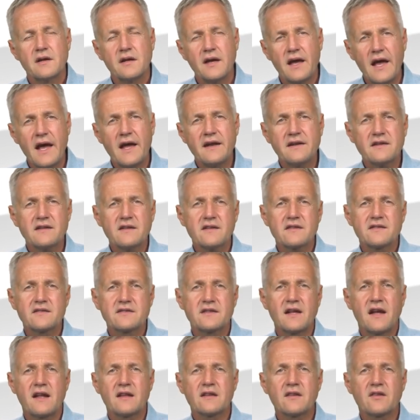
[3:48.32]
N
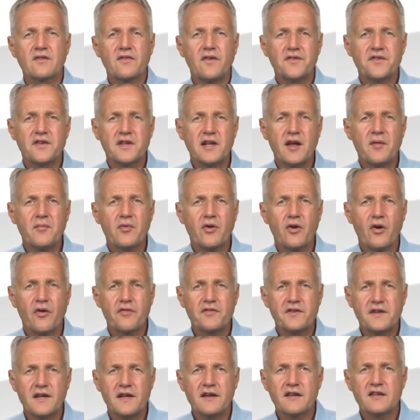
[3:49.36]
stands for the number
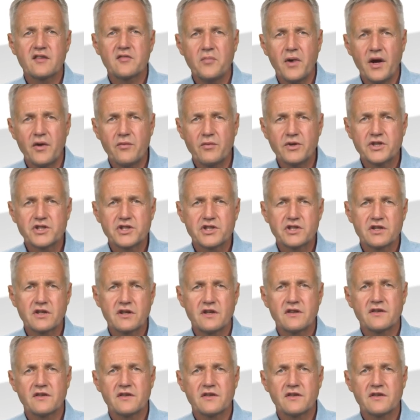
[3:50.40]
of years by which